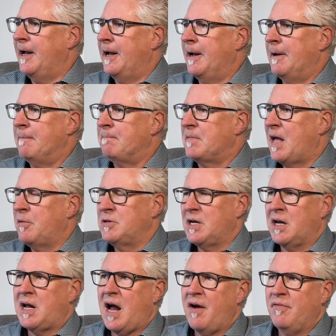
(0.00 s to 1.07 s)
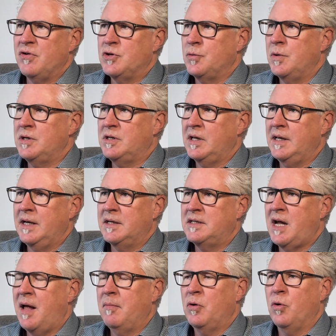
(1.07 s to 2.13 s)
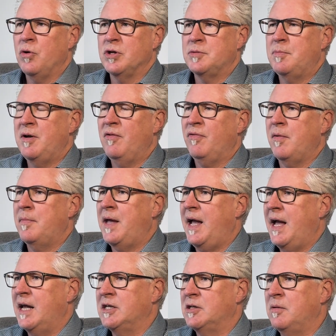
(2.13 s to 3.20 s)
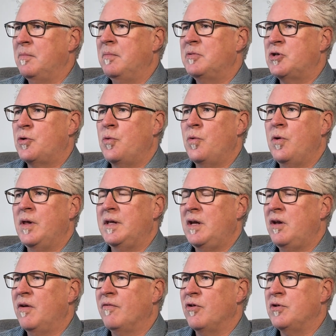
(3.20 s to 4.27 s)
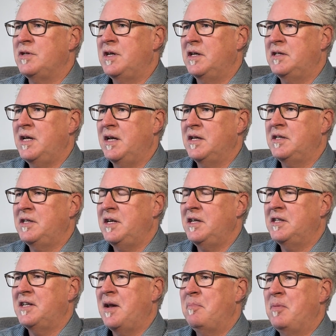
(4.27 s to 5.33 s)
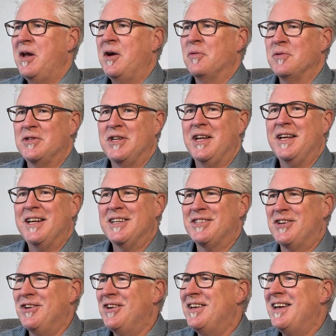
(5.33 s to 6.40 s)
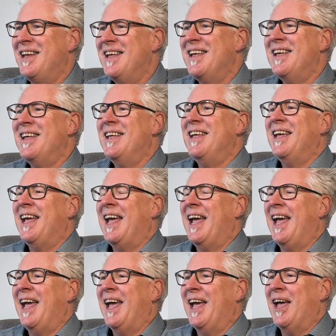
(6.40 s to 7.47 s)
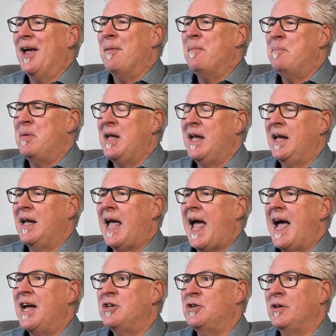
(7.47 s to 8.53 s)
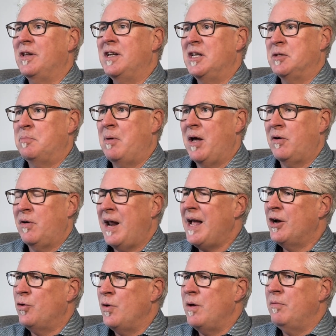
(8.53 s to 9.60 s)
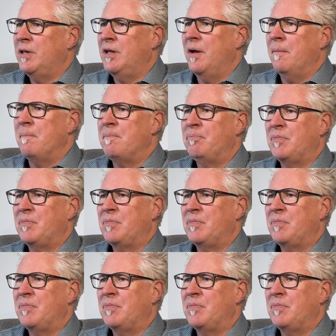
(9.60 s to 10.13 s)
I was at a conference recently, and Tom Goolsbee from the Haslam School at the University of Tennessee said being resilient is good and being agile is better. And I agree with him.